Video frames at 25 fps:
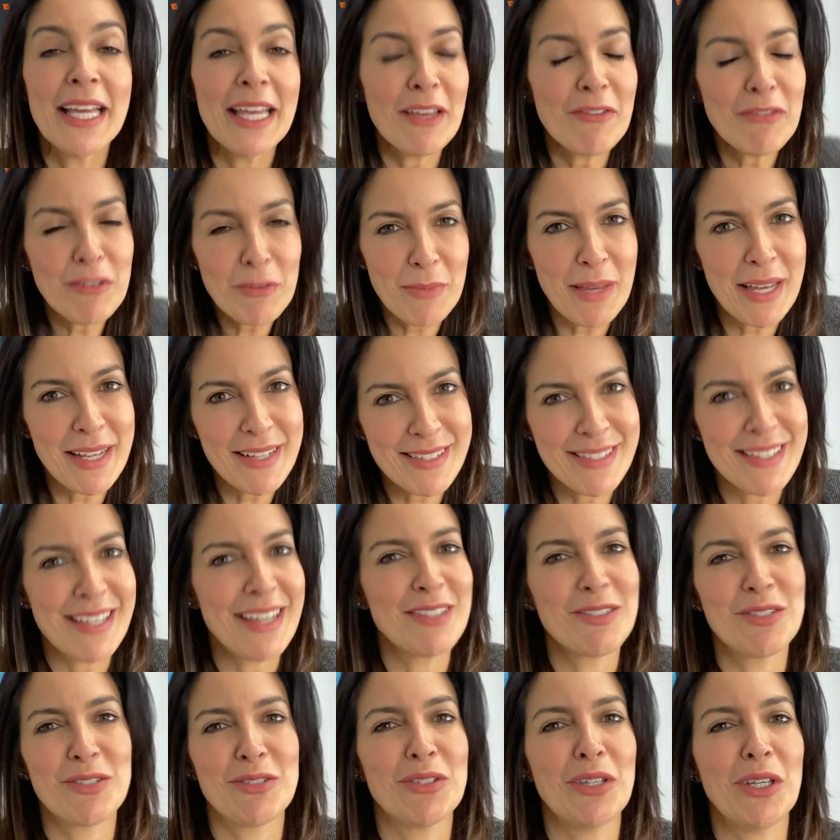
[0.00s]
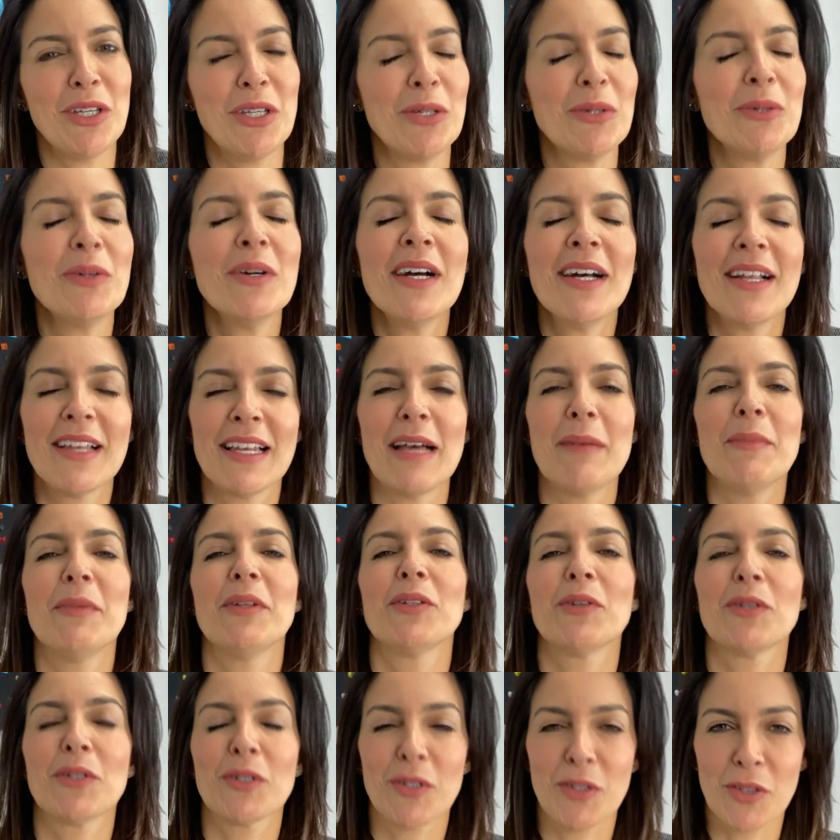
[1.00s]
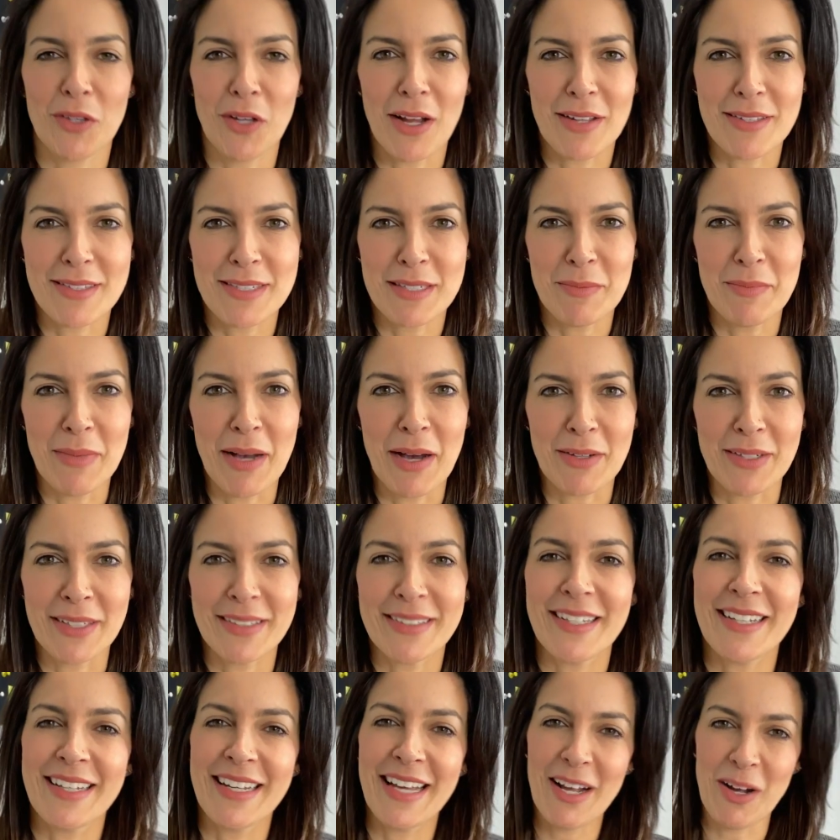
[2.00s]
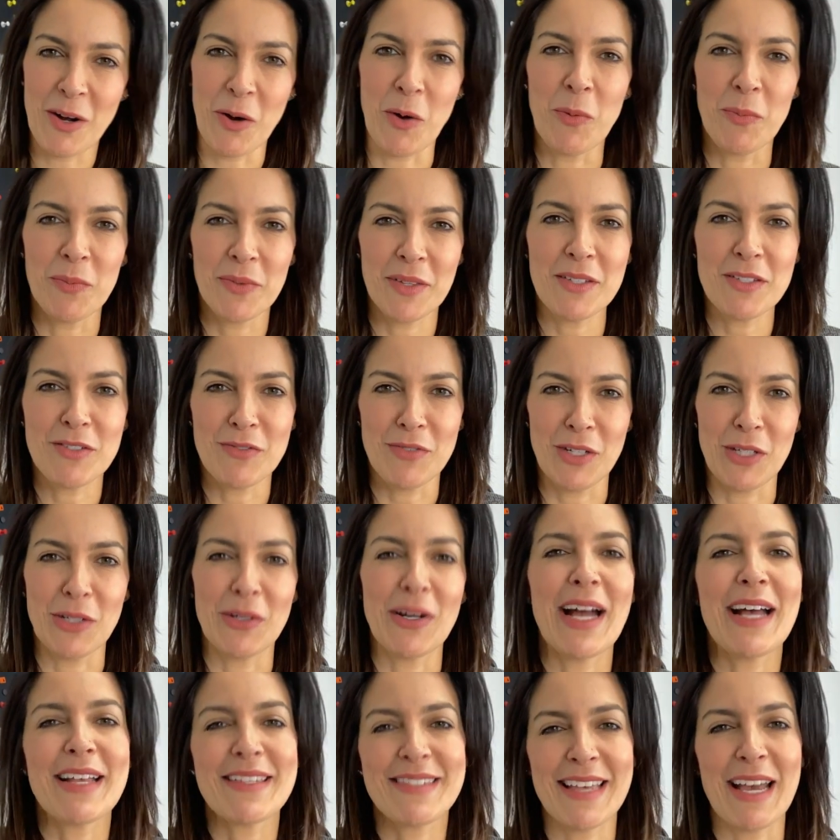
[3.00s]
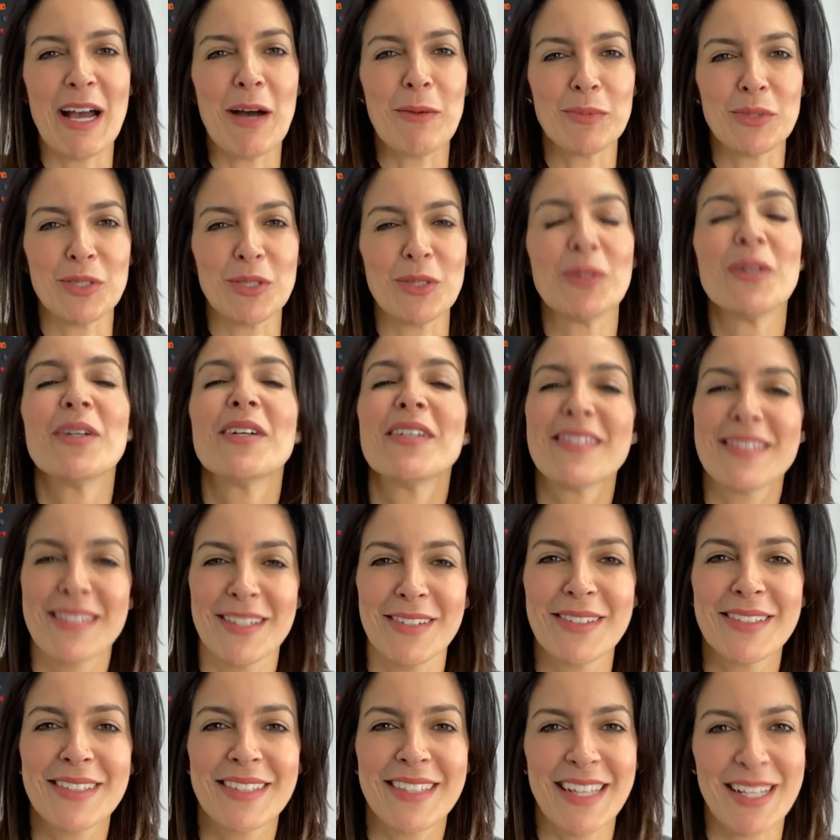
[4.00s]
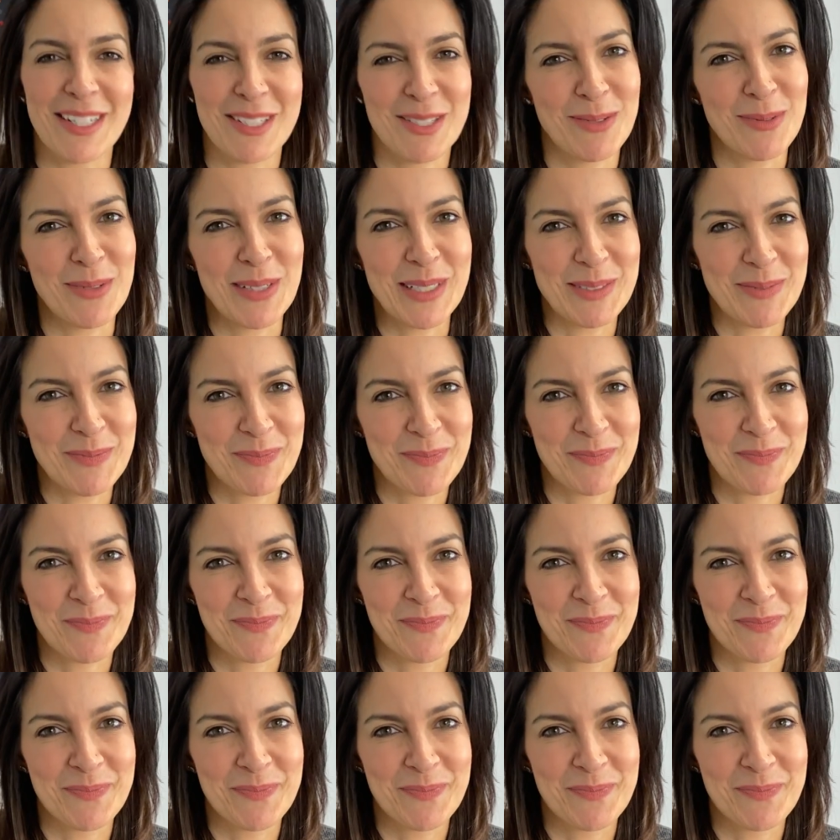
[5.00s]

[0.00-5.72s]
If it makes sense to you, let me know your thoughts about it. And I hope this video has helped you. See you in the next one.